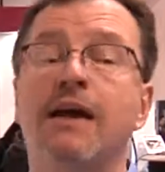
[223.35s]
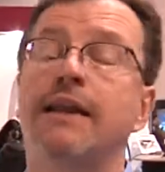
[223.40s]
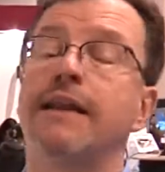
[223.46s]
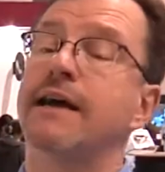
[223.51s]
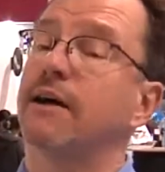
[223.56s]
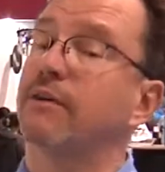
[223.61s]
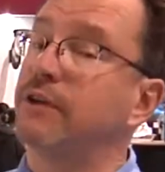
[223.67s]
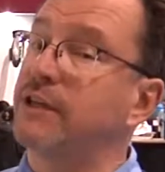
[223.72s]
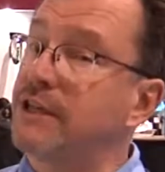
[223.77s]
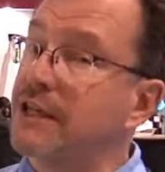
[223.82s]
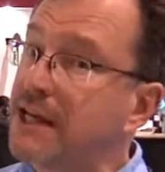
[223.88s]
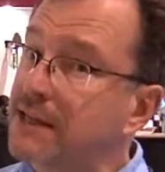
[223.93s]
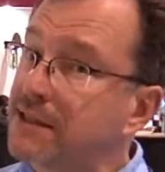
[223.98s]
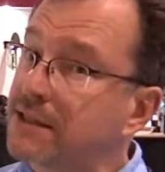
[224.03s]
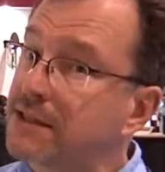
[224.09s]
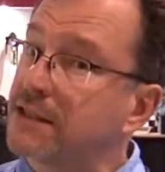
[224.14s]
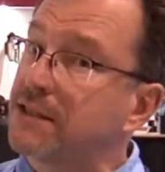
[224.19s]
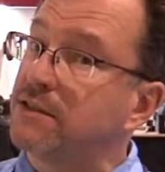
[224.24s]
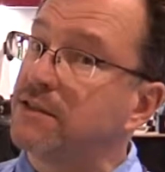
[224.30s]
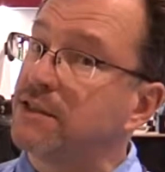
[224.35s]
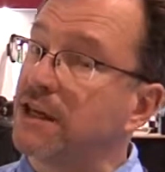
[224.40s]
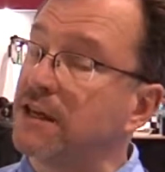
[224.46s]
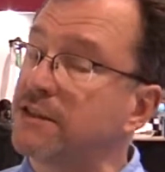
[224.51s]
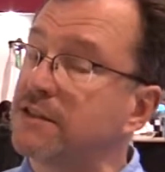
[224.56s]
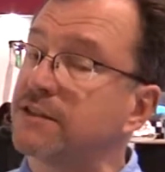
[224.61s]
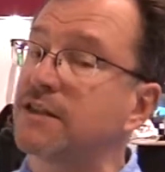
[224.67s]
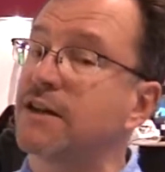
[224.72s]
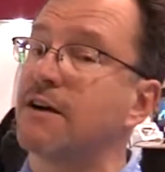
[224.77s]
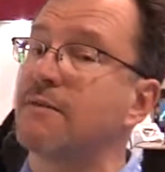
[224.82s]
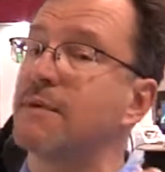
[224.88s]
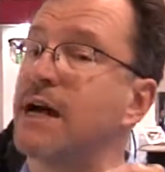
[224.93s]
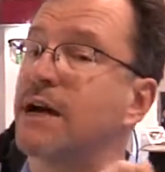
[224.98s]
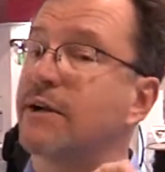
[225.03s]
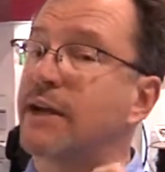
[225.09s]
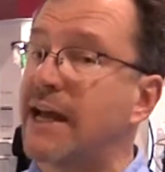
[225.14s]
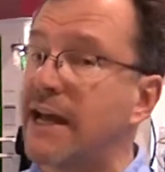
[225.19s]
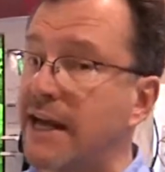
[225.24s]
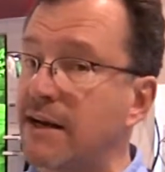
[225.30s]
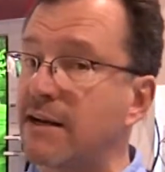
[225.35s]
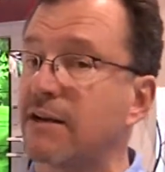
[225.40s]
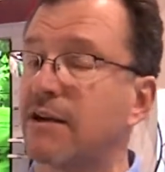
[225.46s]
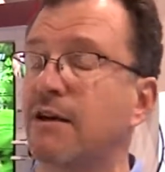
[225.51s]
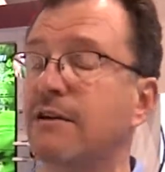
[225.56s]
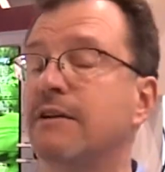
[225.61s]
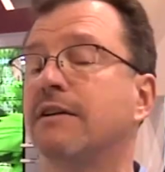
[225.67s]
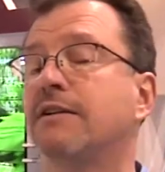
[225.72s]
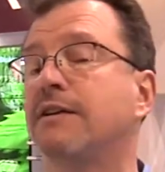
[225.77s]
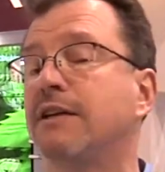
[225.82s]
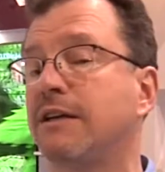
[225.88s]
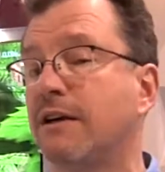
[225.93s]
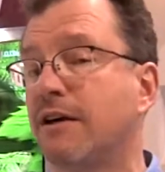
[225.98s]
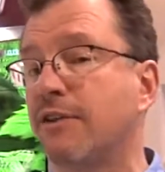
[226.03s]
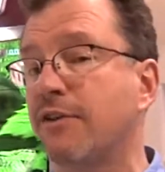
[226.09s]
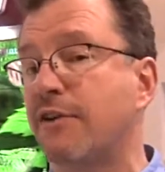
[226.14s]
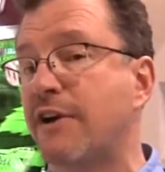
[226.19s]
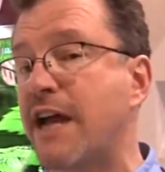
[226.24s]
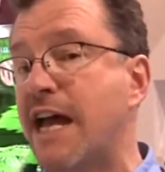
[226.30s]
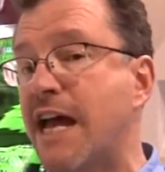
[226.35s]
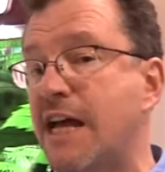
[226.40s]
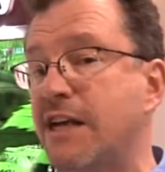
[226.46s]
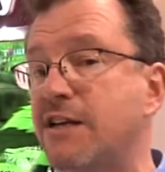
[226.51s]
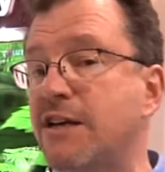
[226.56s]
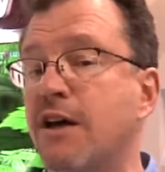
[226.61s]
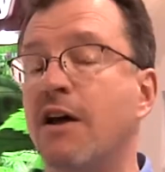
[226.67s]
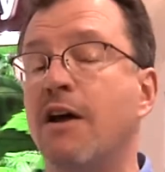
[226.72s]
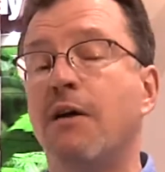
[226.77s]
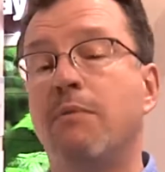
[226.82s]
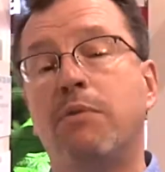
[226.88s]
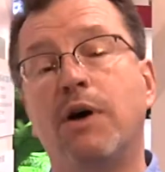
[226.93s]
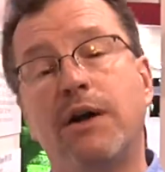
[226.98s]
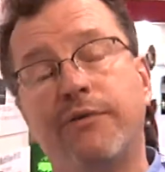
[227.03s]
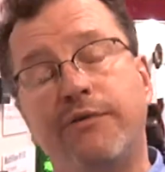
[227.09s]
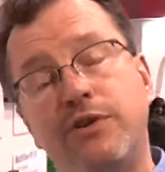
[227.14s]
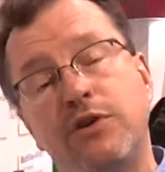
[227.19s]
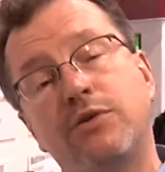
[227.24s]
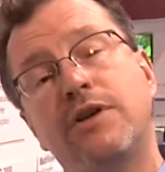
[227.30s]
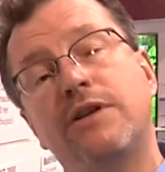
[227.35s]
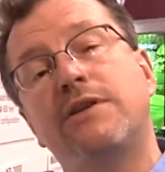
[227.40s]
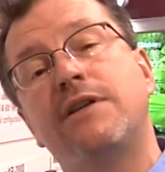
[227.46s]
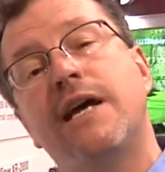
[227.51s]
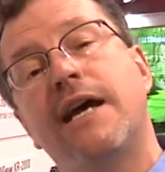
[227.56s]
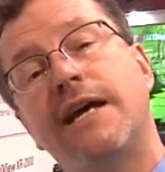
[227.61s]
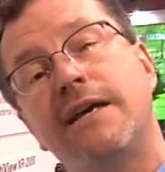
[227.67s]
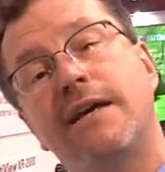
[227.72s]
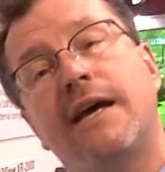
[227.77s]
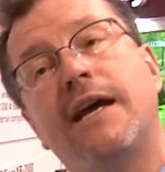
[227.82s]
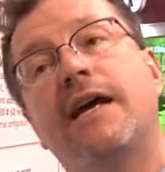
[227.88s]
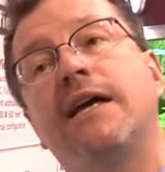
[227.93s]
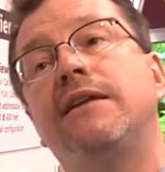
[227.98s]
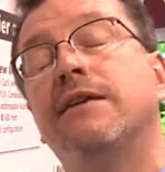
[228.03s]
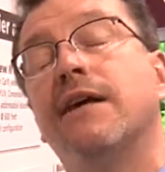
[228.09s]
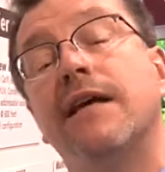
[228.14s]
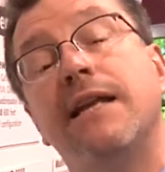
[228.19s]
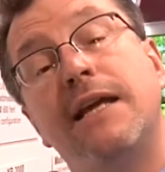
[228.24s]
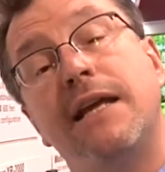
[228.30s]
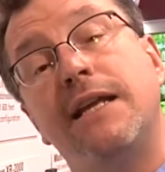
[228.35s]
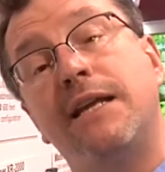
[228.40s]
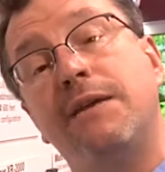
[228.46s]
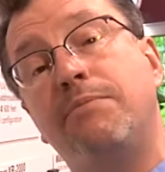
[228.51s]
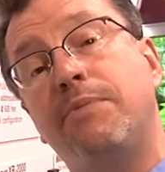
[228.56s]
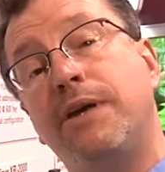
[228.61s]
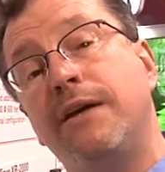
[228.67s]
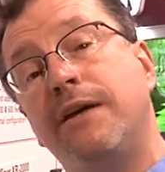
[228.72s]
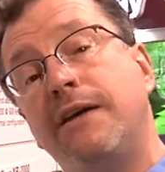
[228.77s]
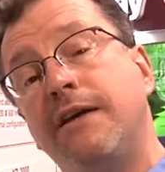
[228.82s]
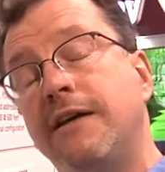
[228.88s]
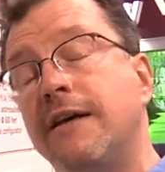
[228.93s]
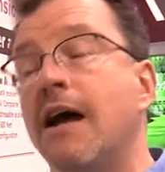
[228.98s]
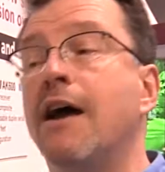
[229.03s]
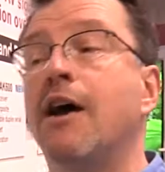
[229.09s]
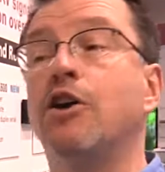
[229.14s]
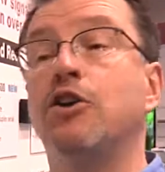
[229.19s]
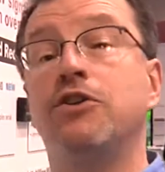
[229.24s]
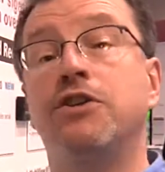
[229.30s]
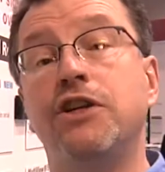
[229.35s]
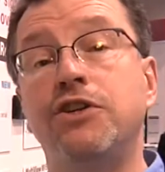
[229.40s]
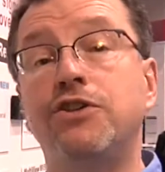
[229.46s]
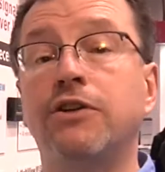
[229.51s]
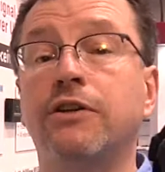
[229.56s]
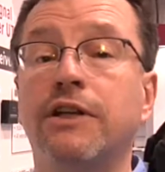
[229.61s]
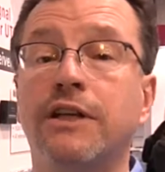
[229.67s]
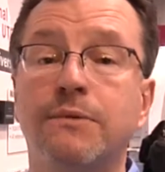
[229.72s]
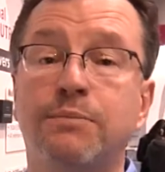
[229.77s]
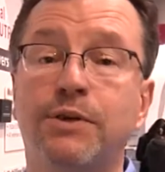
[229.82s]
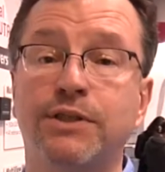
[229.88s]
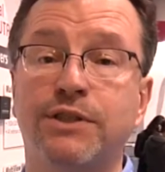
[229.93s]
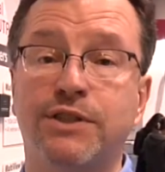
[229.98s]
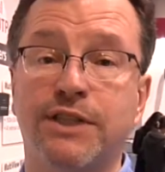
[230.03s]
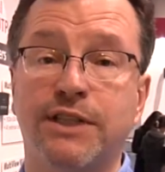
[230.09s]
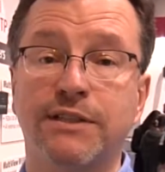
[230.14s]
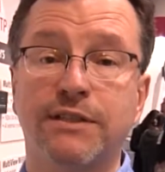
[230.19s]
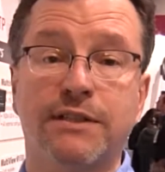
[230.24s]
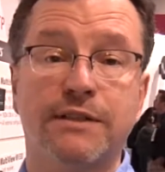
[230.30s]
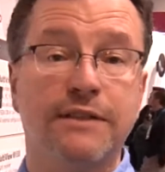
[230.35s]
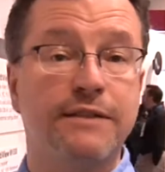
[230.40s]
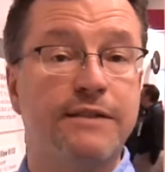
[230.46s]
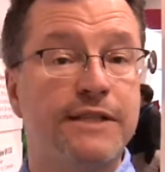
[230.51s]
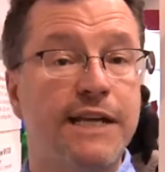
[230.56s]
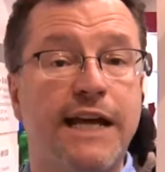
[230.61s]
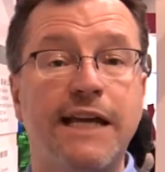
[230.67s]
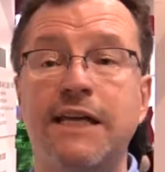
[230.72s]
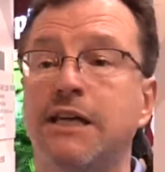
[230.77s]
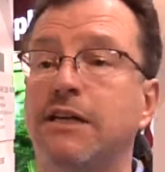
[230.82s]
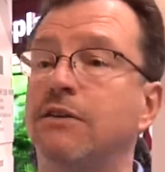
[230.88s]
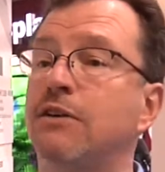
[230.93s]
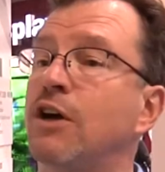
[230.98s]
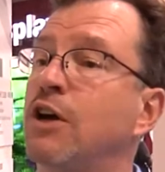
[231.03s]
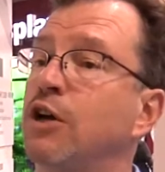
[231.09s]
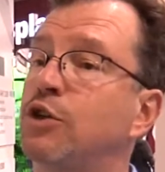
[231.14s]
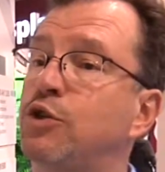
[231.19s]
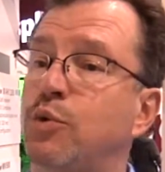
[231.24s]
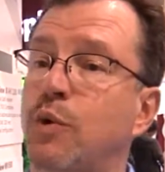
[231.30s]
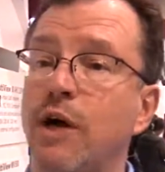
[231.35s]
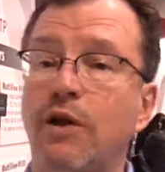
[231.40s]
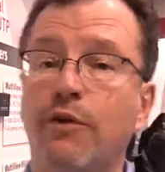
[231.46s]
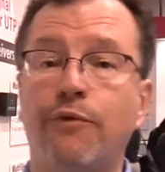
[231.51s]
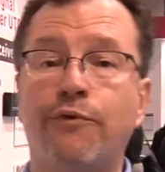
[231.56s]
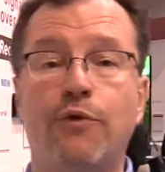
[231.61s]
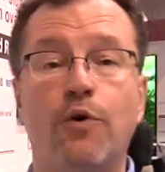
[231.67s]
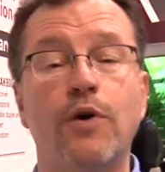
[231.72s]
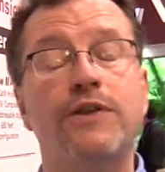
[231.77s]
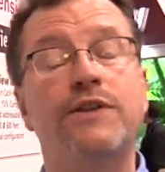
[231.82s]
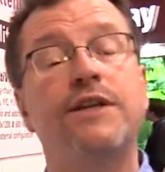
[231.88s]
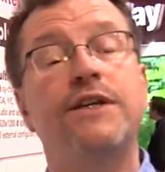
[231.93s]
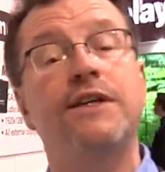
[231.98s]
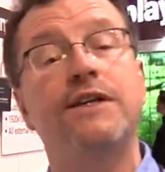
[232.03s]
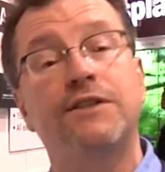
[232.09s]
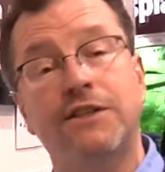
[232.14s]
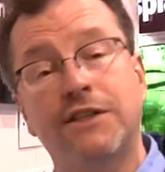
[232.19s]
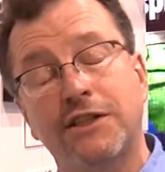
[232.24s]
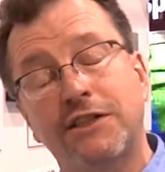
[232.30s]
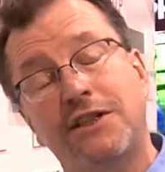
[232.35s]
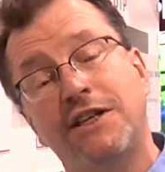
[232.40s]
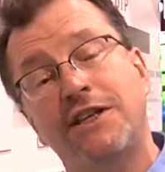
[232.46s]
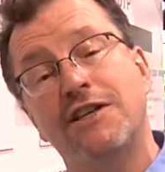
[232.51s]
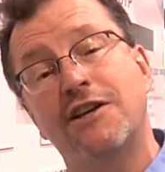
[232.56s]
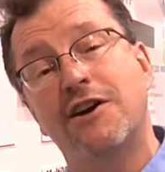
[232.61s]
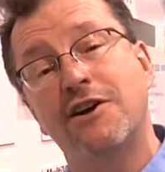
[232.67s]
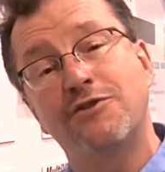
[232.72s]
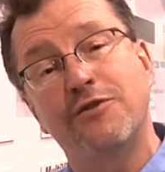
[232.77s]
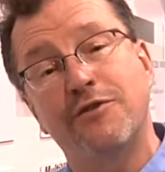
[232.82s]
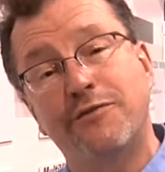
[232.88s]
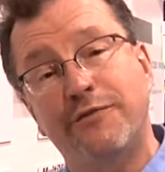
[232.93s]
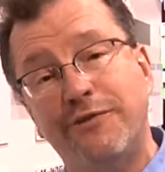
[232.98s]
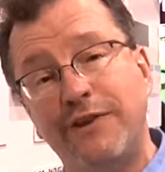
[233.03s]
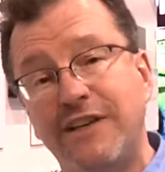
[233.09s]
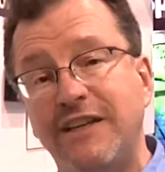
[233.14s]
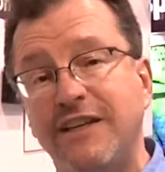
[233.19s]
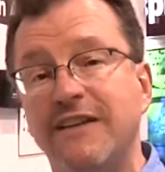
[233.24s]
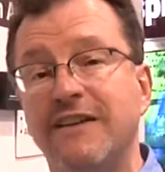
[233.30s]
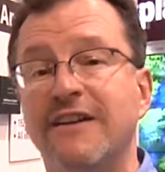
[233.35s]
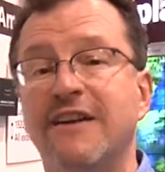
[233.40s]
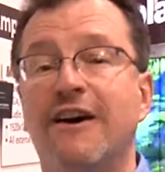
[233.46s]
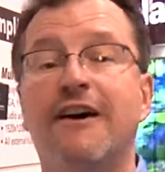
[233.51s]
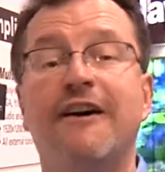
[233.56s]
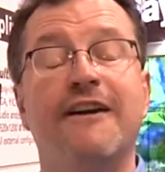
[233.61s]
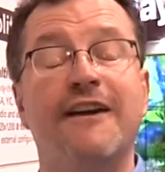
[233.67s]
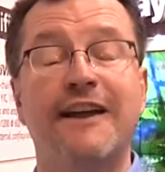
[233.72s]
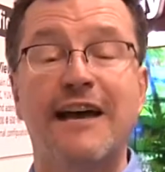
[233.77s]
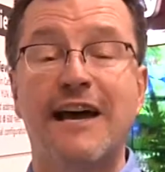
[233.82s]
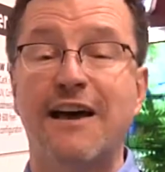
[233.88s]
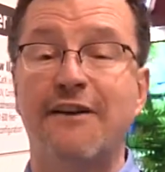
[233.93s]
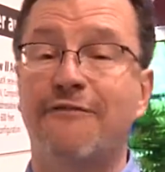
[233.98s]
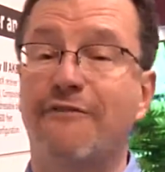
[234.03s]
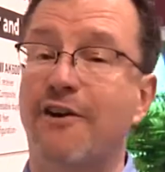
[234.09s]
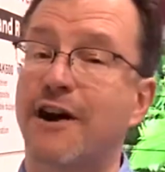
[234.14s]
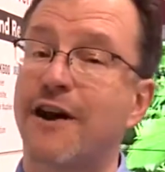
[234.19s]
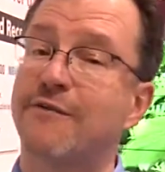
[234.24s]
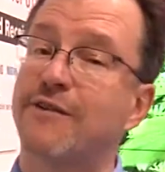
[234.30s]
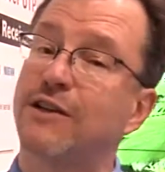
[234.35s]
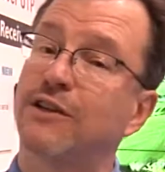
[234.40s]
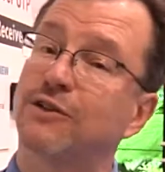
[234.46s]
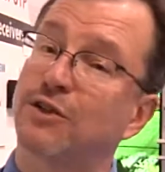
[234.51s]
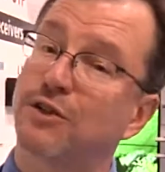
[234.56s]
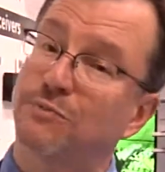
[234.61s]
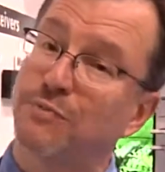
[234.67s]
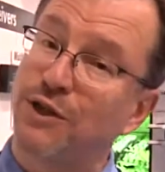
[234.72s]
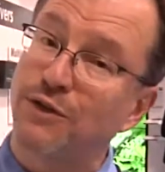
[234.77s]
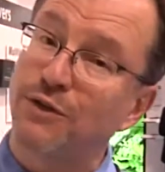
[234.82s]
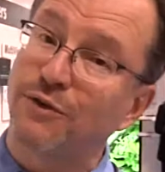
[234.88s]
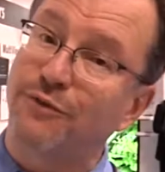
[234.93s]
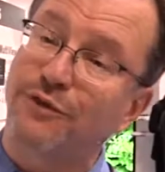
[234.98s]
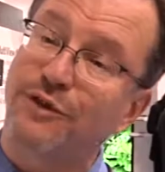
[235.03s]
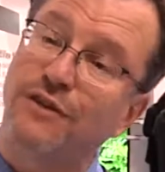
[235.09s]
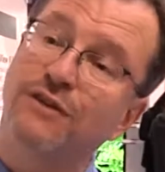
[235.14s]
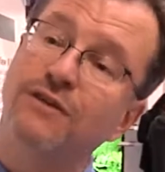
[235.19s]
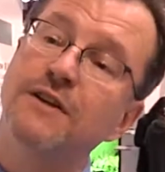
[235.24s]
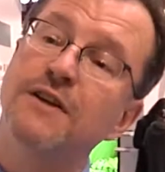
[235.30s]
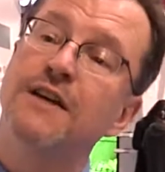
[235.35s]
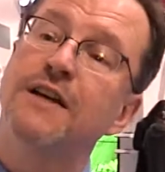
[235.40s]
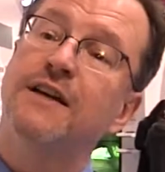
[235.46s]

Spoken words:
Now yes, it does come out analog at the other end, but if you can take a 1080p digital input signal and take it 12, 14, 1600 feet on a Cat5 and it looks beautiful,